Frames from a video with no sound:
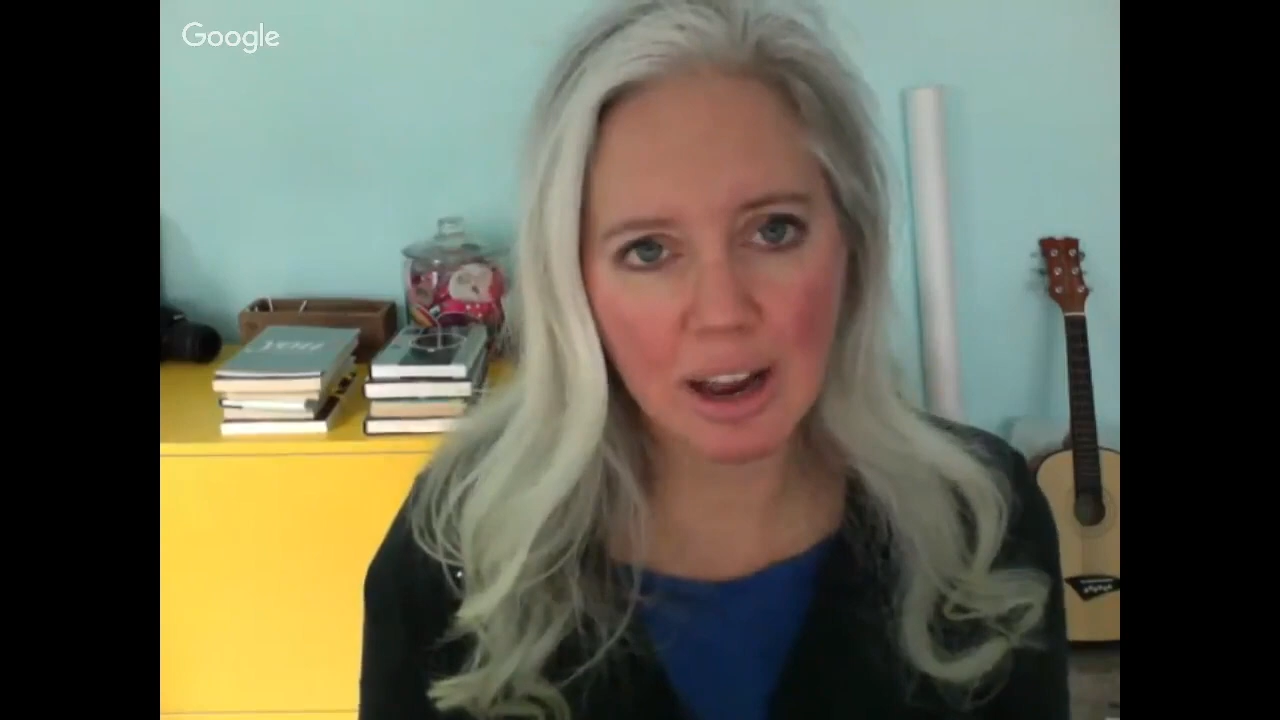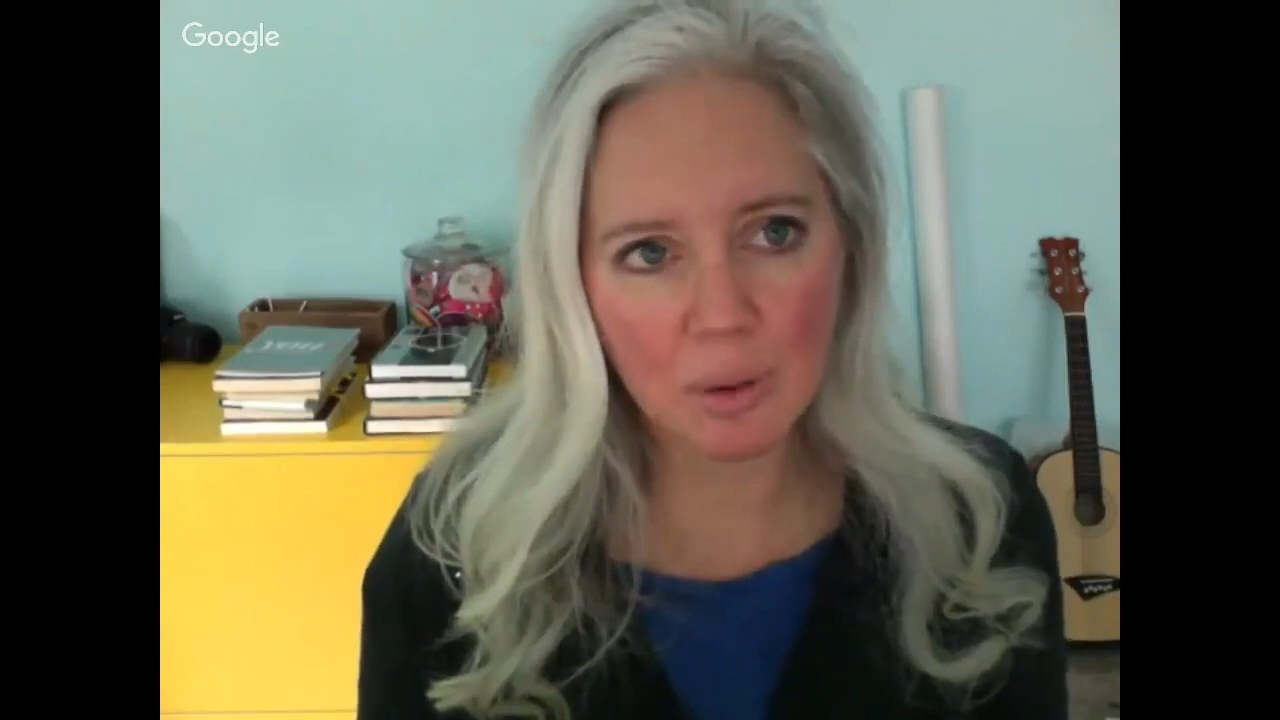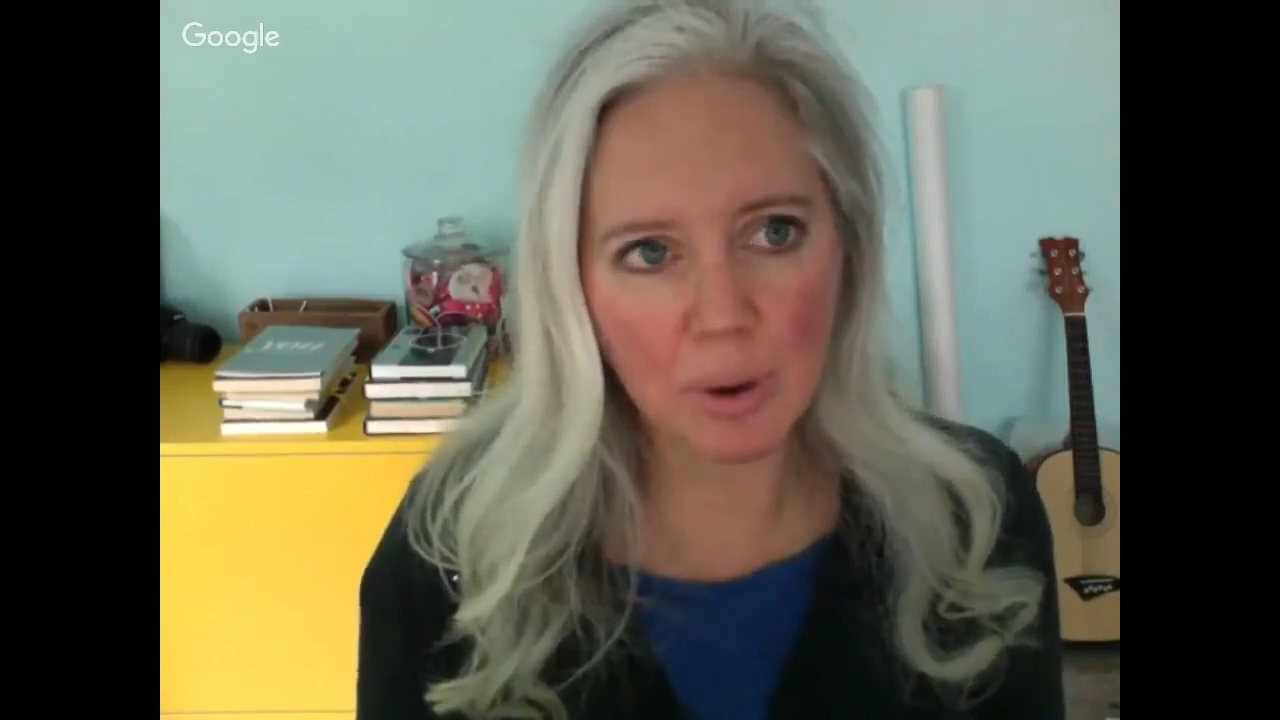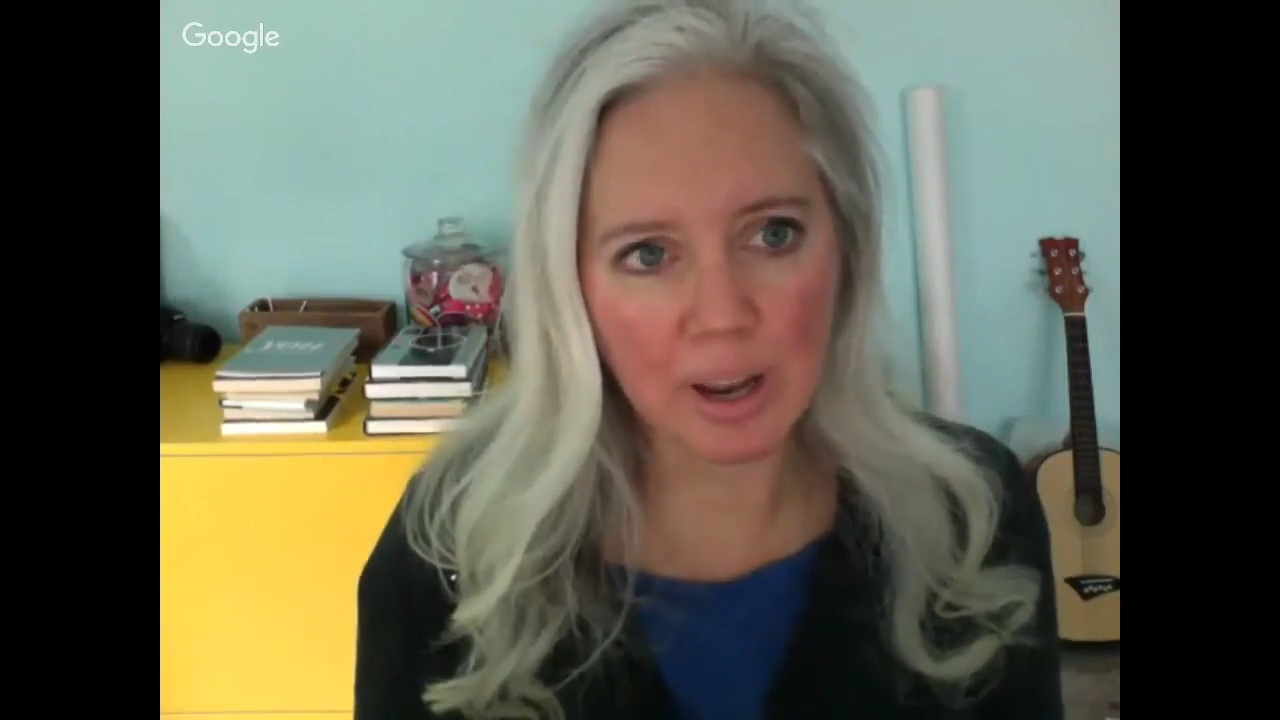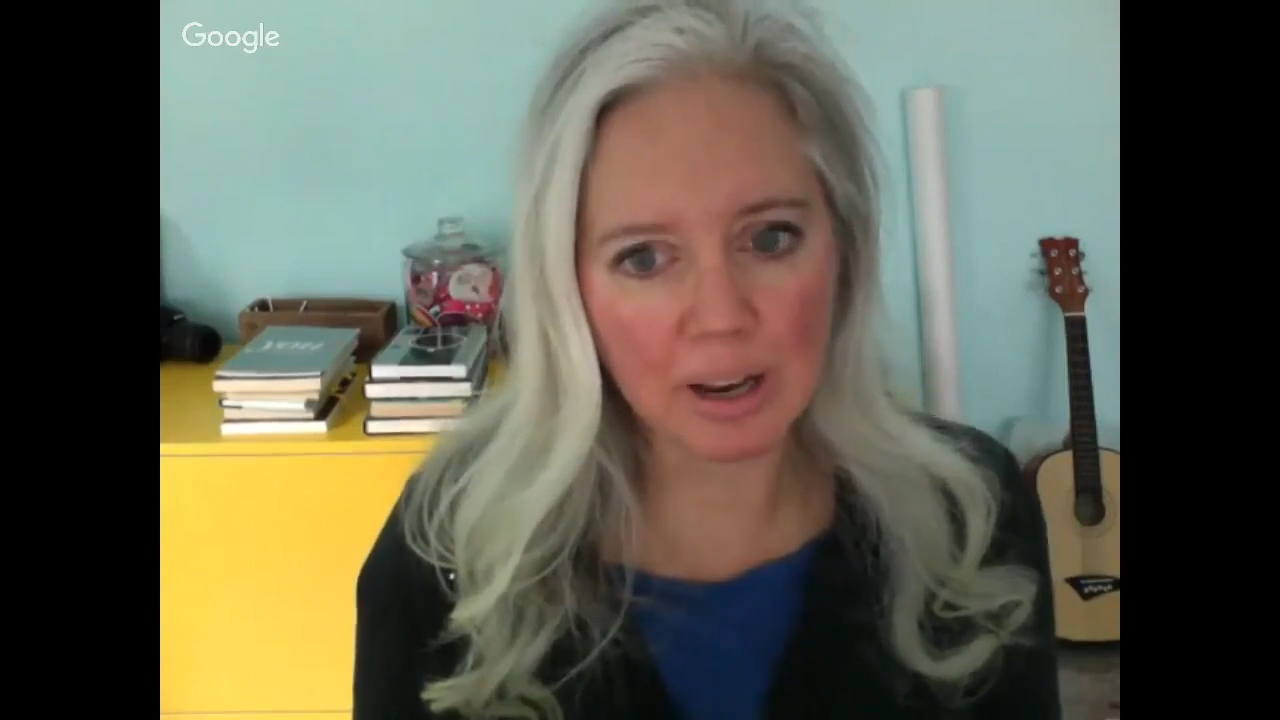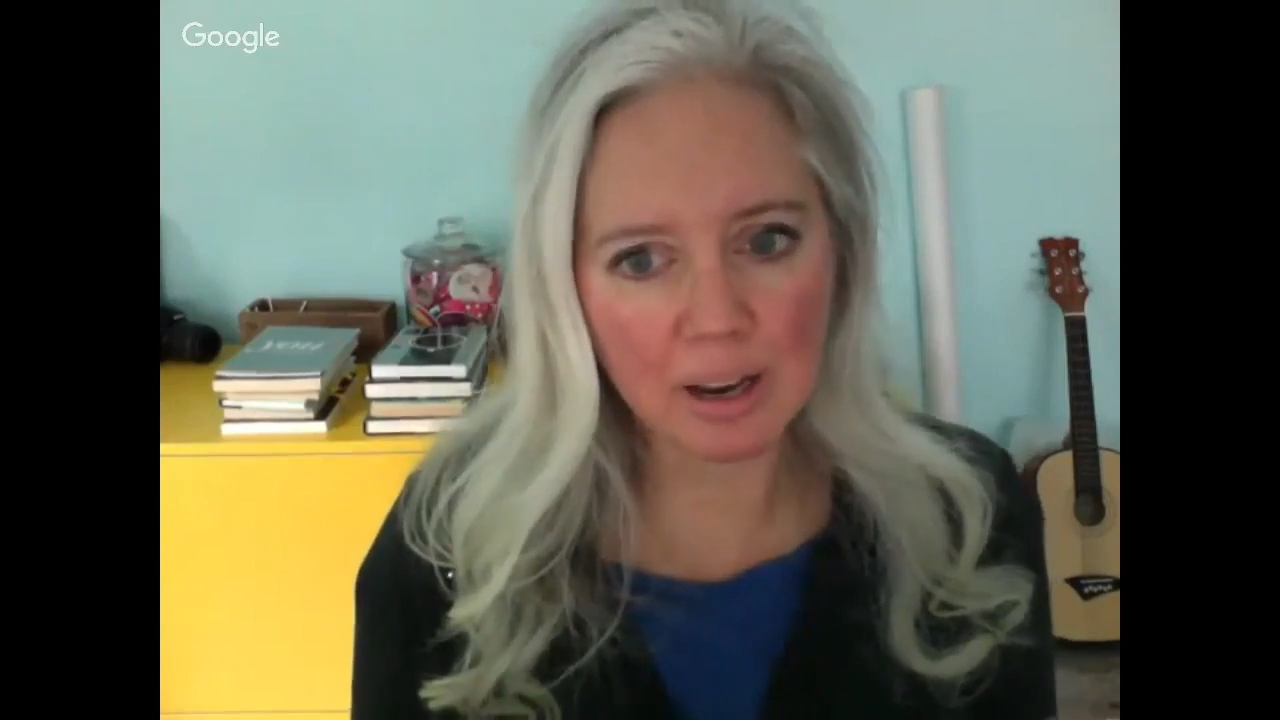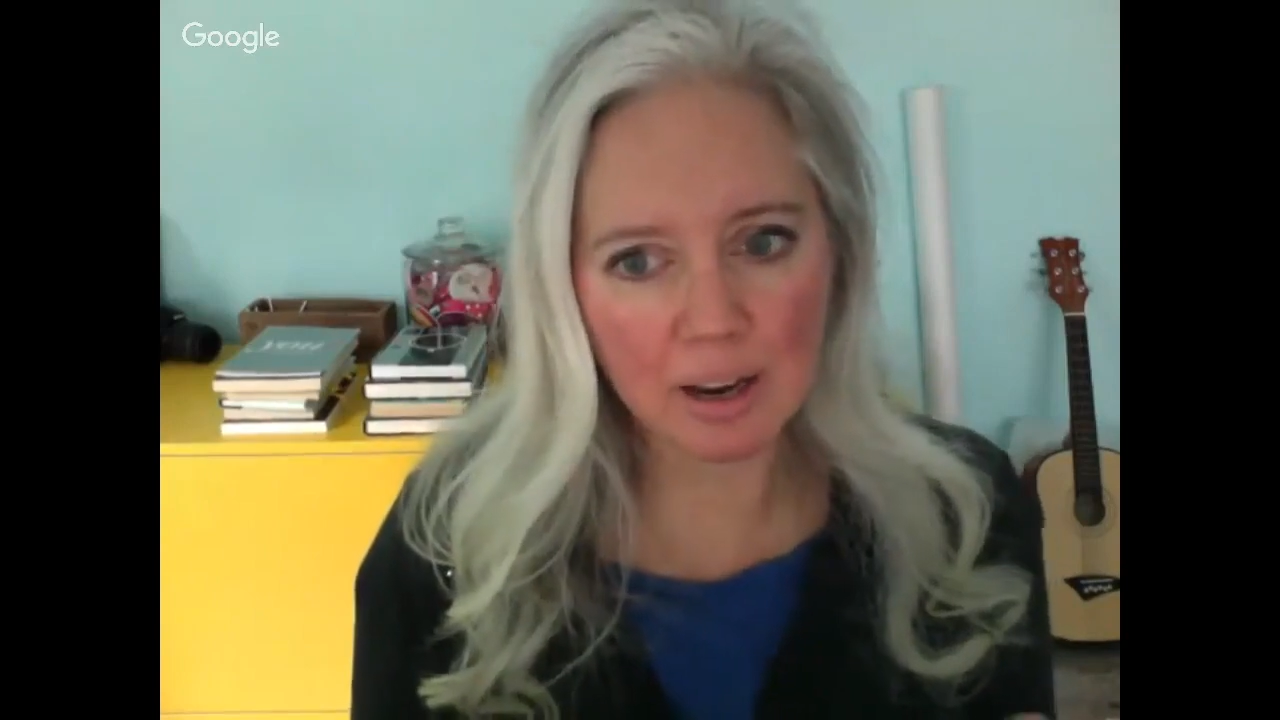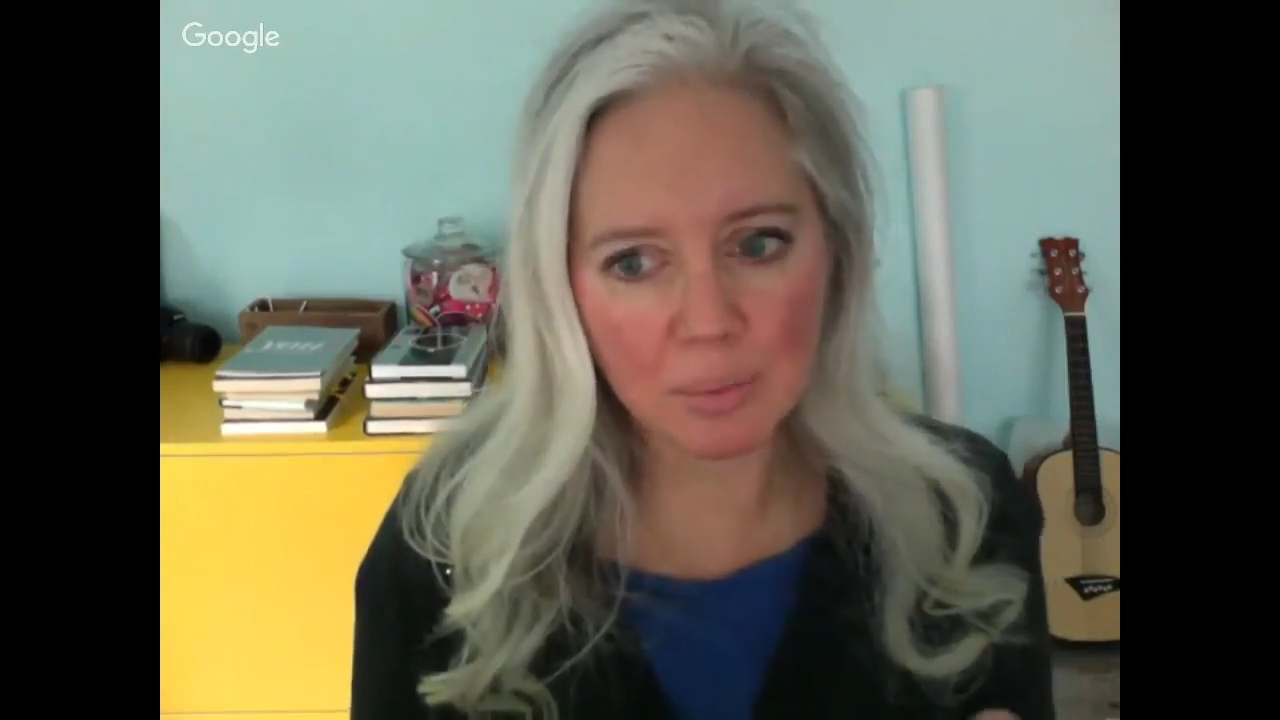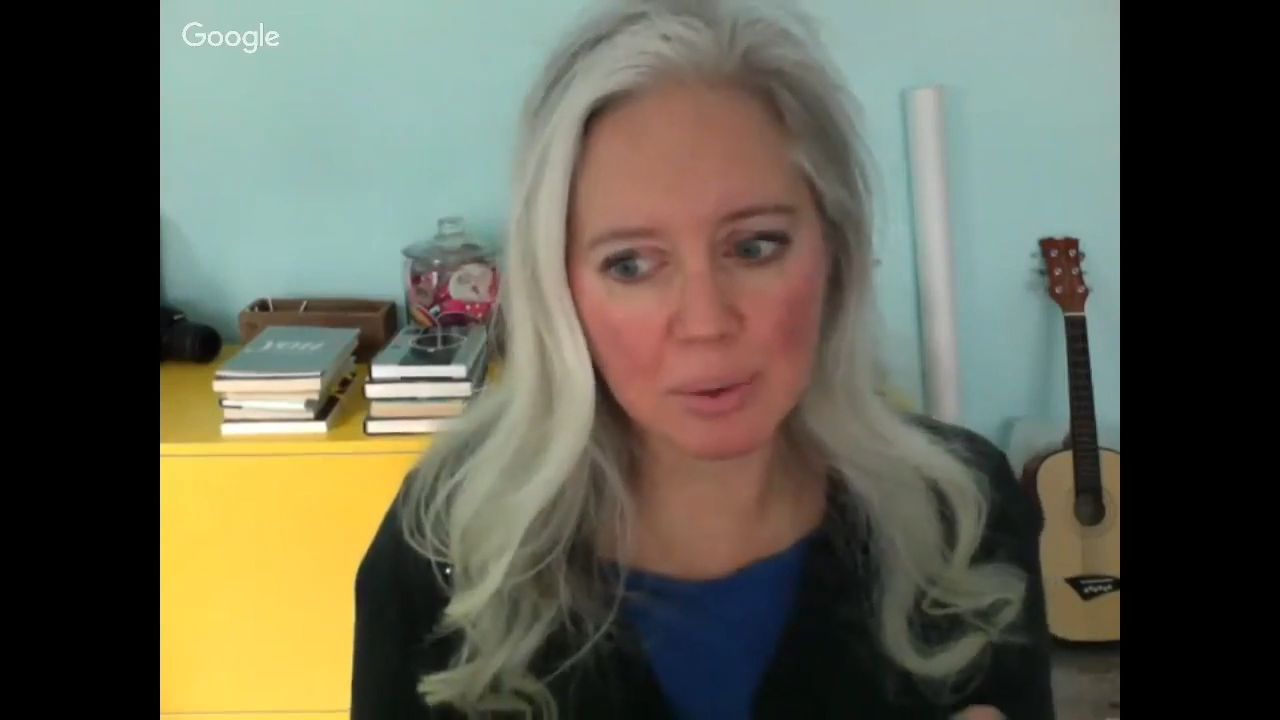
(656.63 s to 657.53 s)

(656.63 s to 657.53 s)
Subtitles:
when